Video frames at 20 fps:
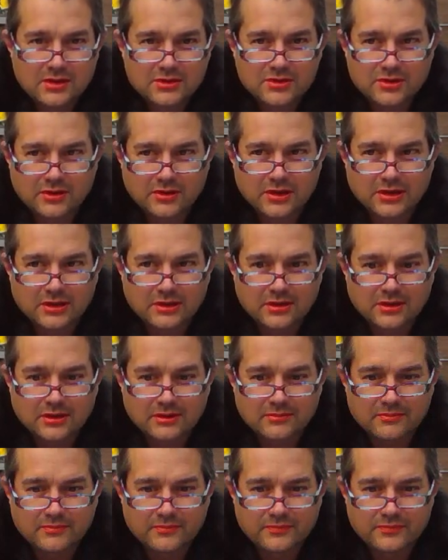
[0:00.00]
During
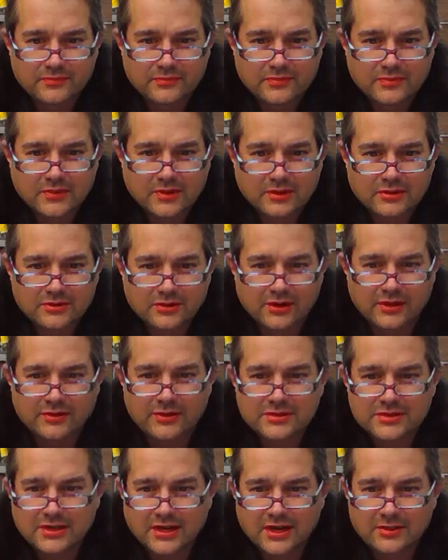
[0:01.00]

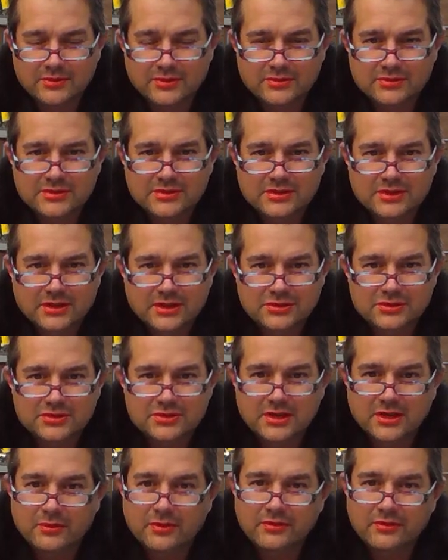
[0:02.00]
this time, it was interesting.